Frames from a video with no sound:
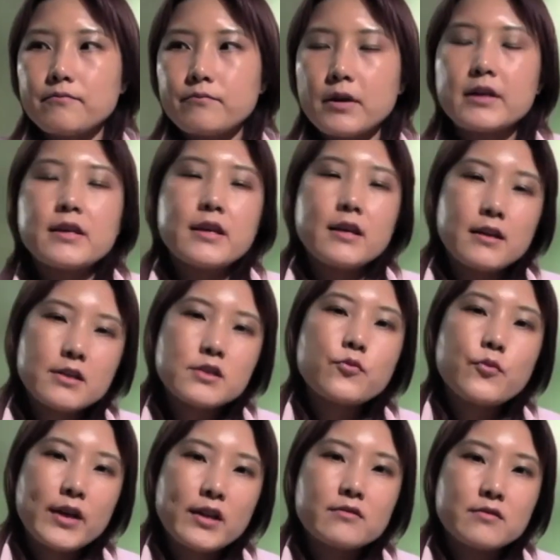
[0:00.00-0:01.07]
But yeah, let's
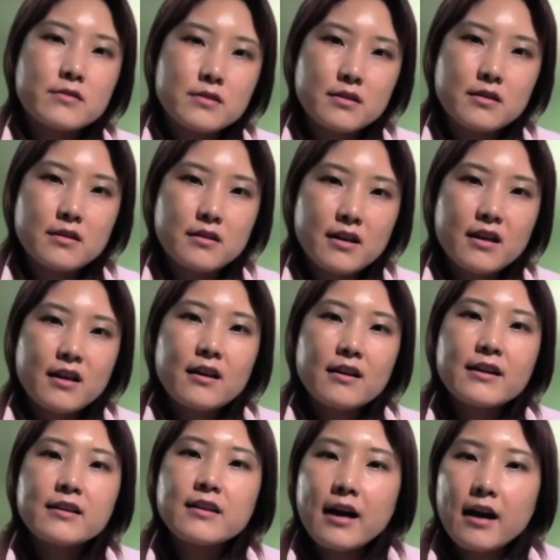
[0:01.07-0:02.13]
wait and see.
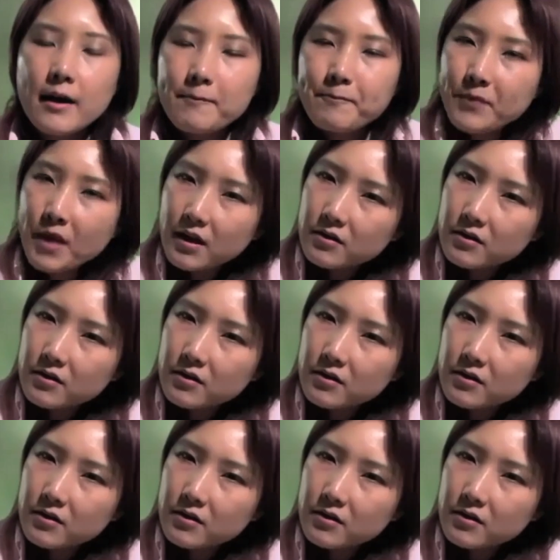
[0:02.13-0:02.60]
Linda,